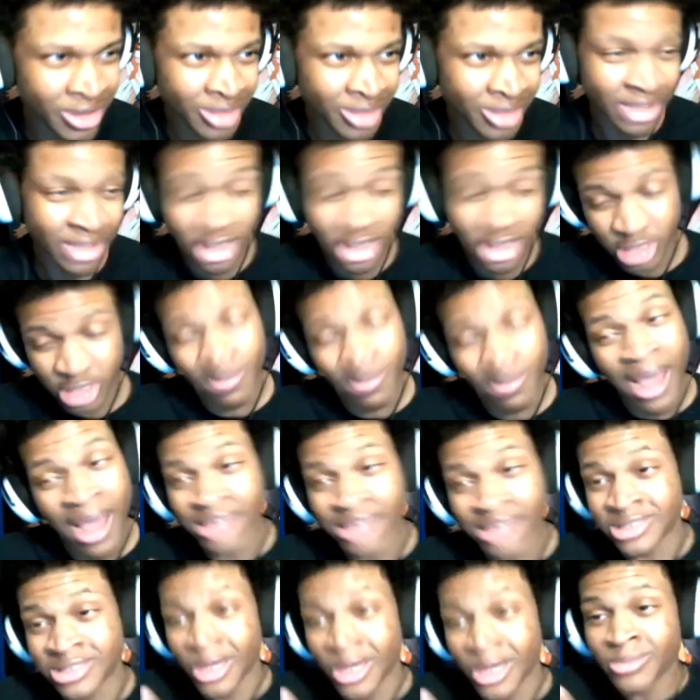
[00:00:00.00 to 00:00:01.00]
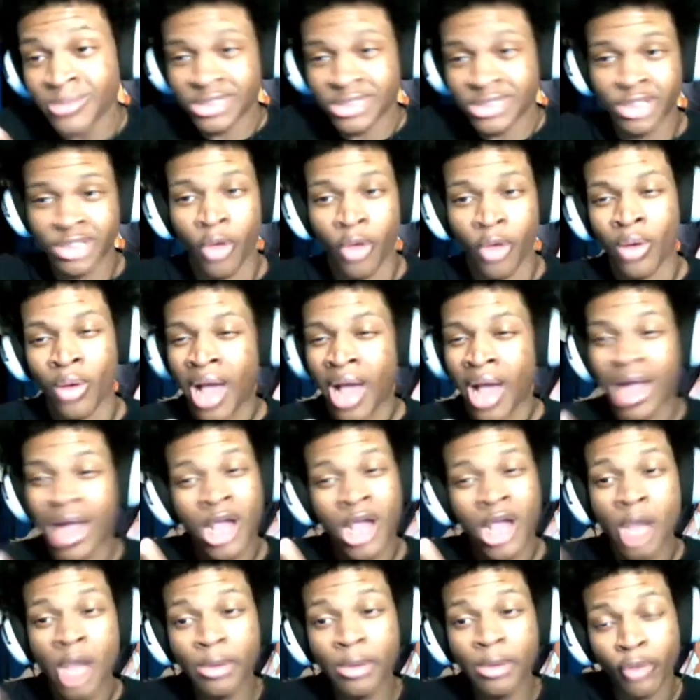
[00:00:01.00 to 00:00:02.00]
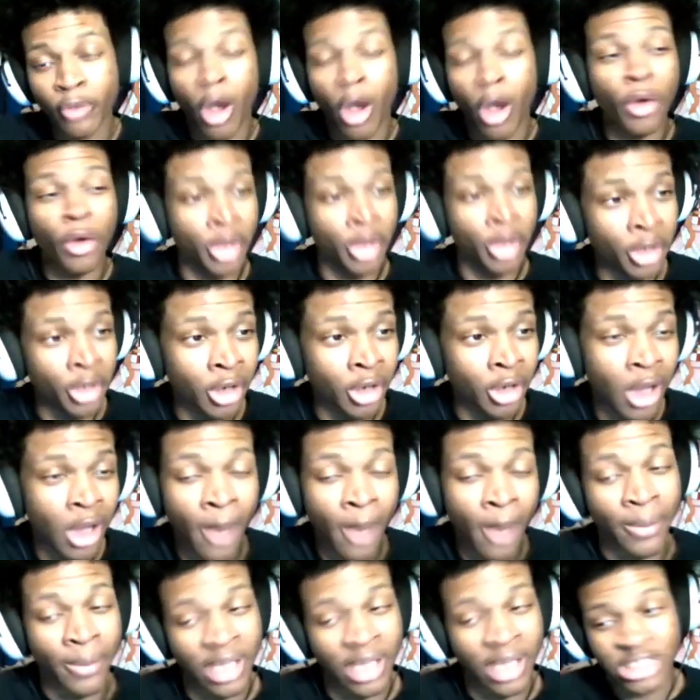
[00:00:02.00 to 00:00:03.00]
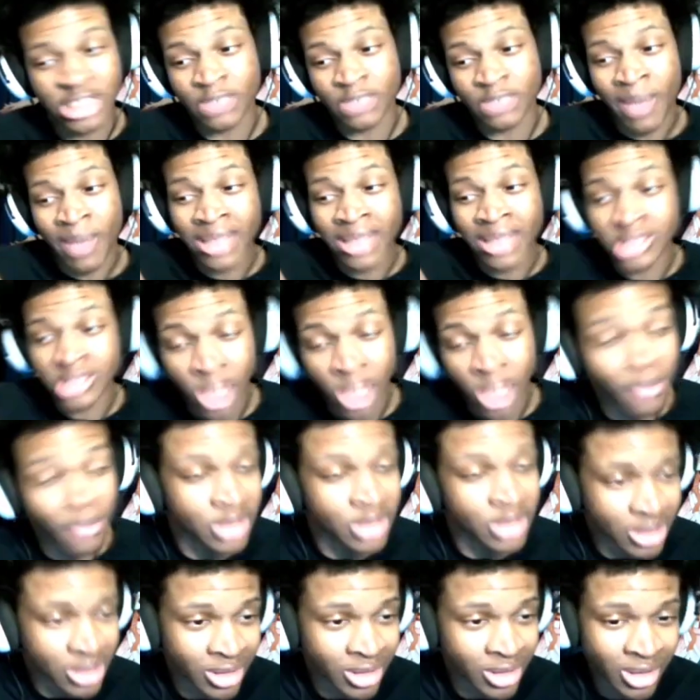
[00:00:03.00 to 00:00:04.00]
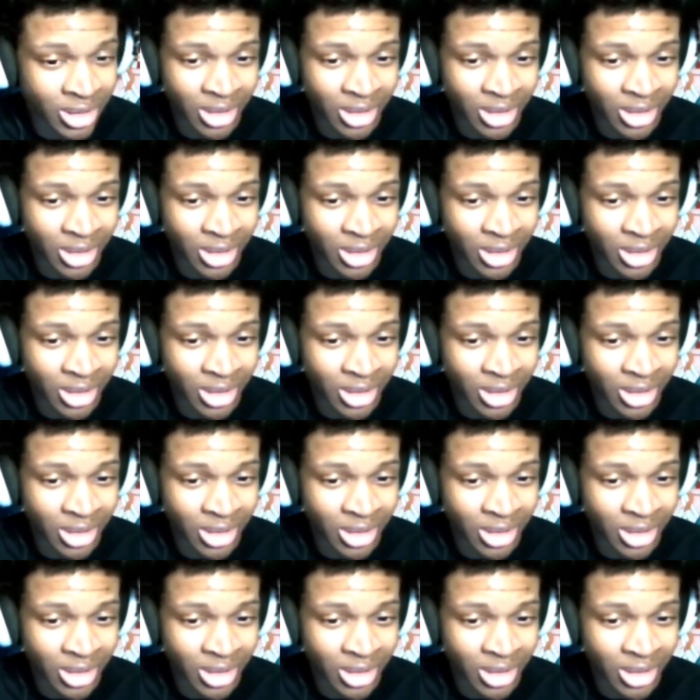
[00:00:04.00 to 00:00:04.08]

That's just my assumption, though. I could be wrong here, but that's just my assumption.